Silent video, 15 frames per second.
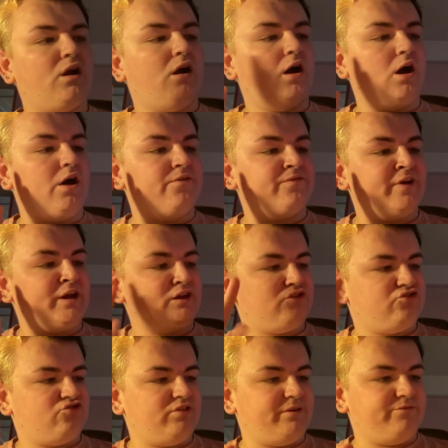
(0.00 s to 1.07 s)
of
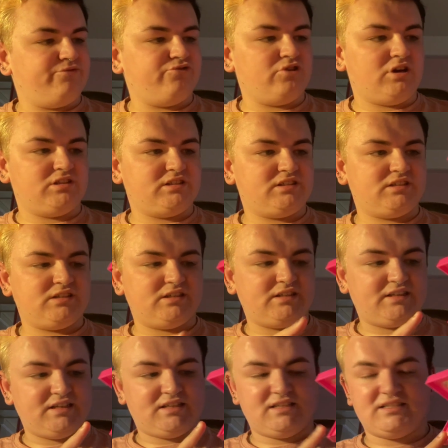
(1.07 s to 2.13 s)
Extreme Frost.
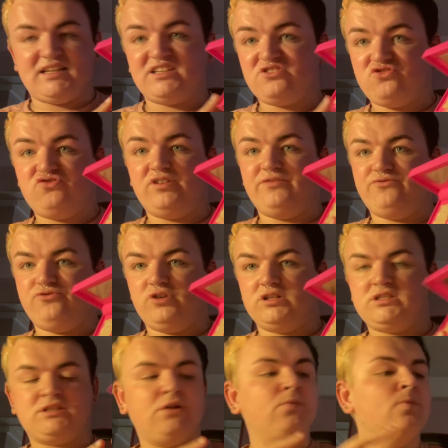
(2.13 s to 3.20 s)
This is Extreme
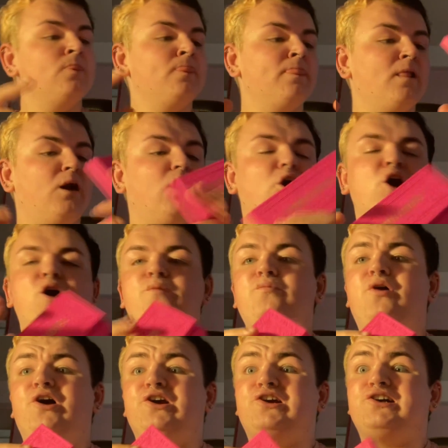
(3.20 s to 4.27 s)
Frost.
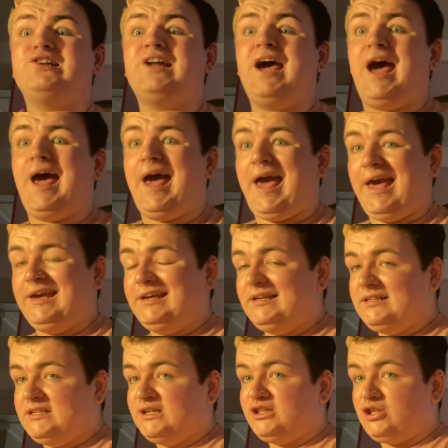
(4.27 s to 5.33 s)
I kind of
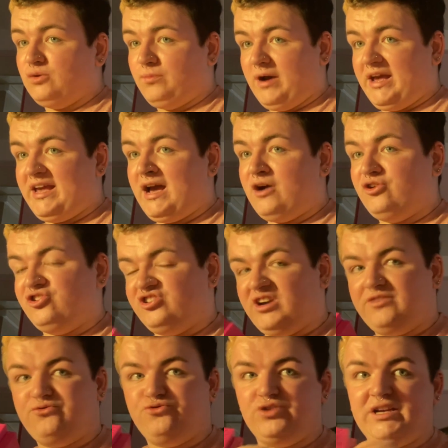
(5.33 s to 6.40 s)
hate the way how
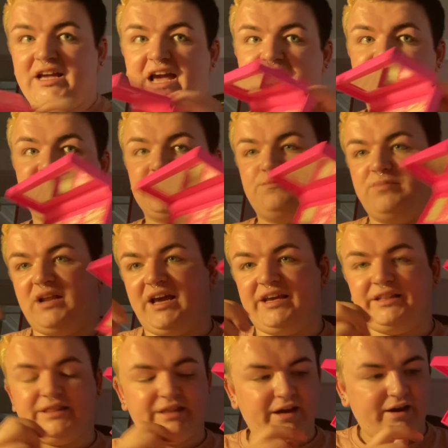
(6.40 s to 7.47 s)
Jeffree
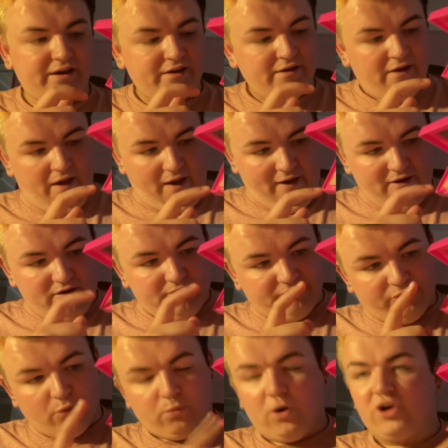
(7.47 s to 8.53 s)
explained that
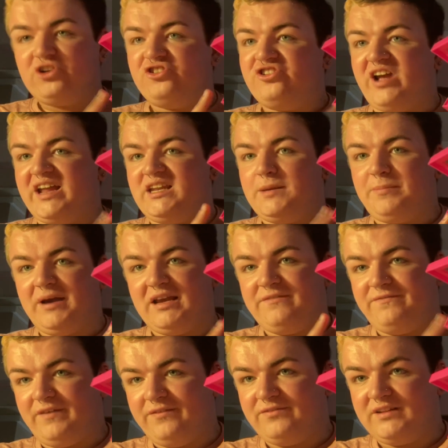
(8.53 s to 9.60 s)
for one shade you pay
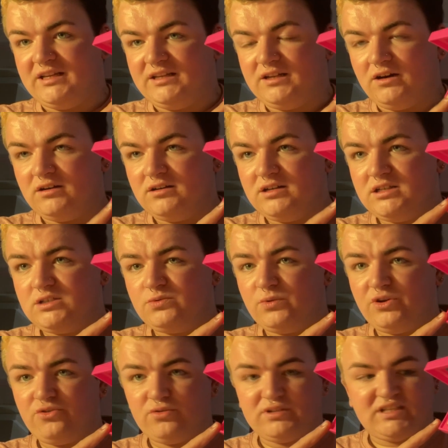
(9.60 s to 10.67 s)
$50,
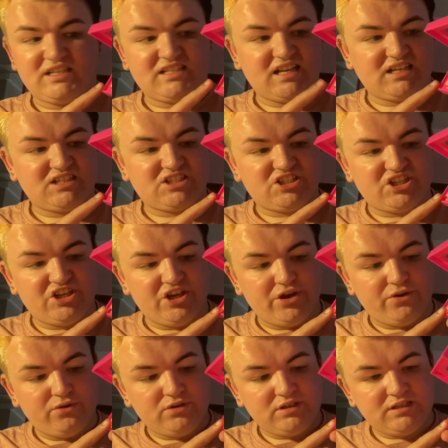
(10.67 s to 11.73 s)
which was his
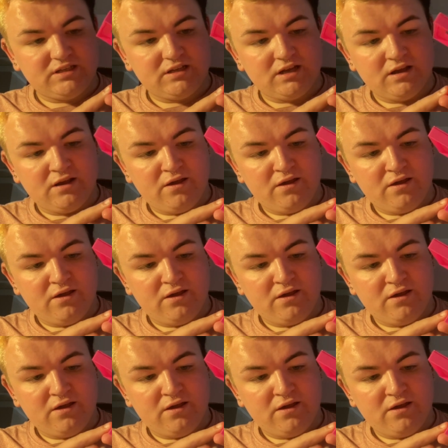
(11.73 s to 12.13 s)
excuse